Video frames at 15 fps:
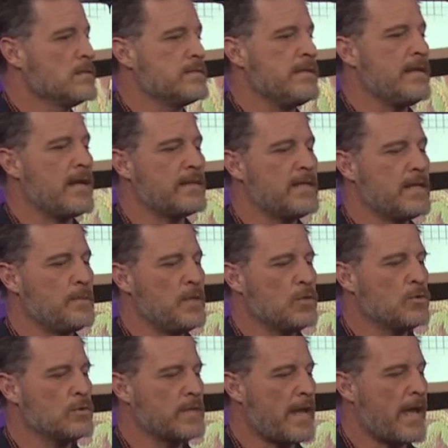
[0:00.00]
see now i think it'd be
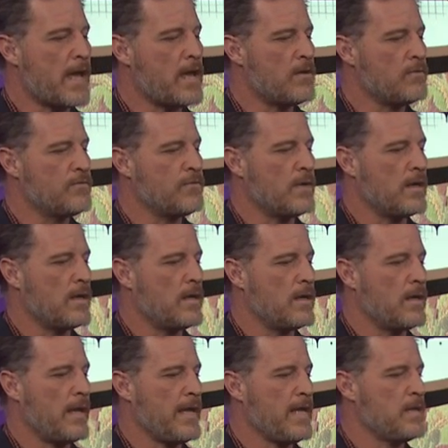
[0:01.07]
cool to have
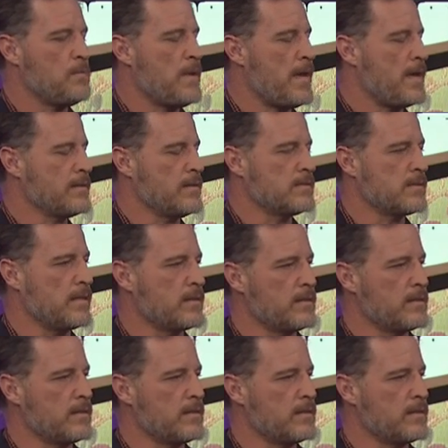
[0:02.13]
uh, a handbag that's like